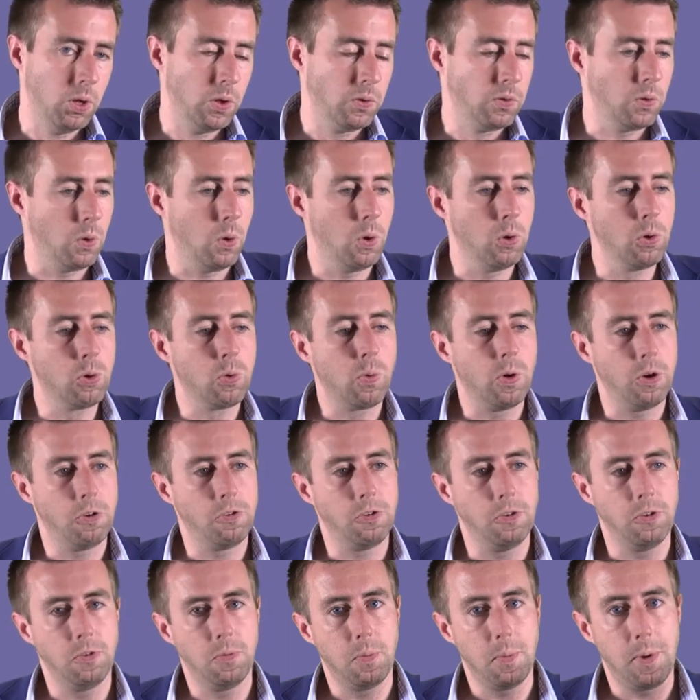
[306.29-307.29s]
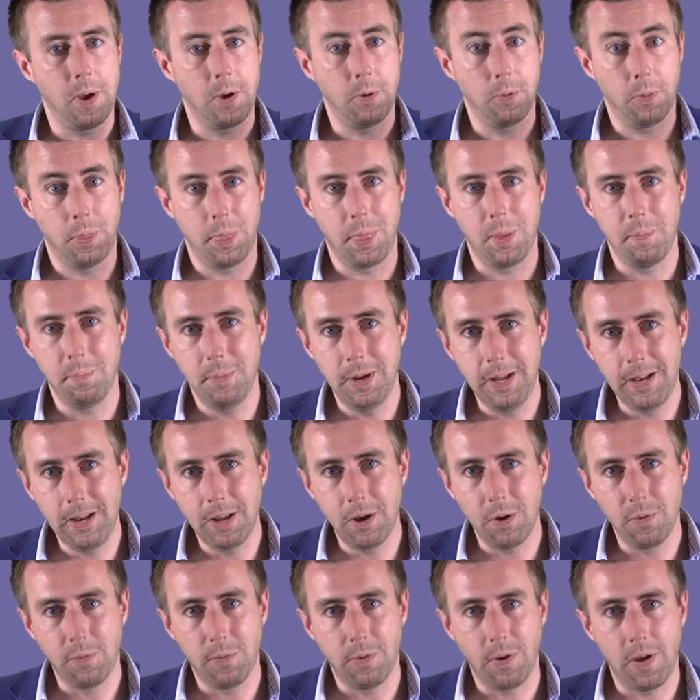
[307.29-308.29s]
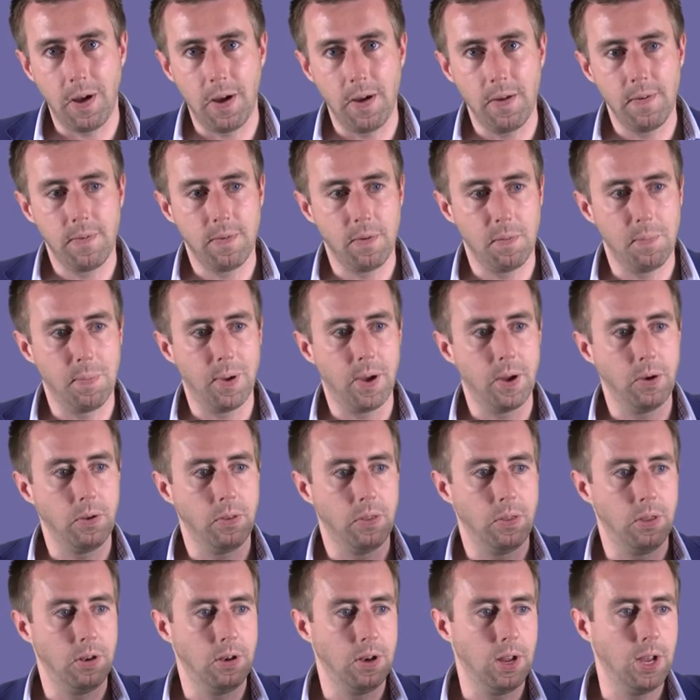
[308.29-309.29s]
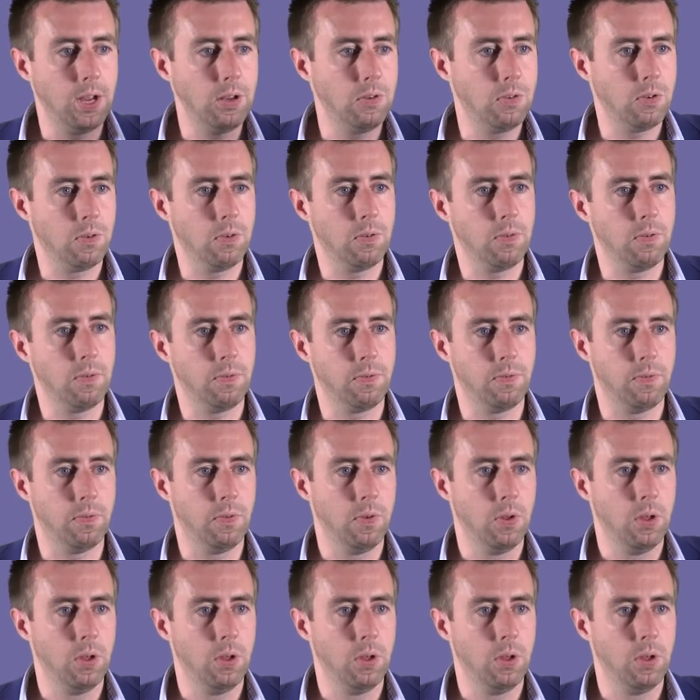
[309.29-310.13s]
So all questions about the meaning of life, about the nature of